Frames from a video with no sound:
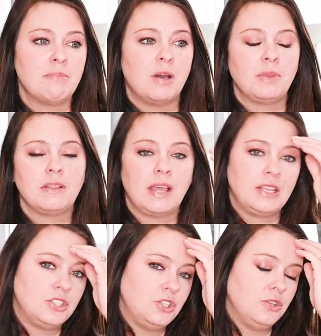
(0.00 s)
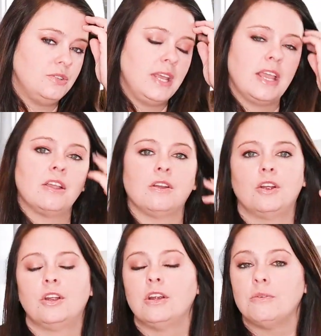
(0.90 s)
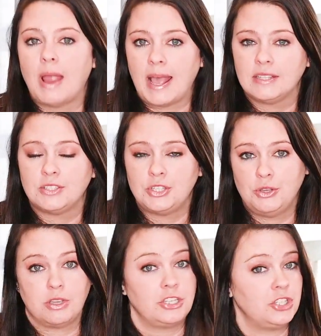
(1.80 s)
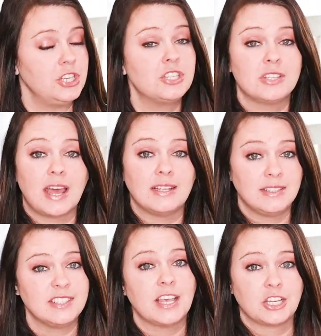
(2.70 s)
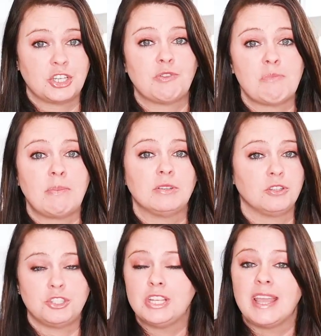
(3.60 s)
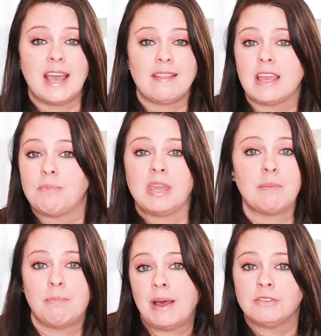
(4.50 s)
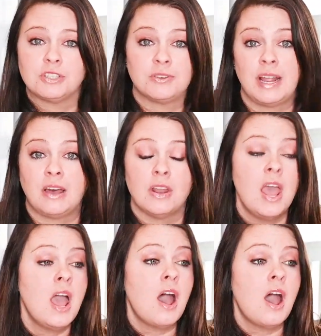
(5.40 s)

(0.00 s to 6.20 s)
Mommy likes to take her rest too, because she's just had a C-section, remember? So she can't like be up bouncing around.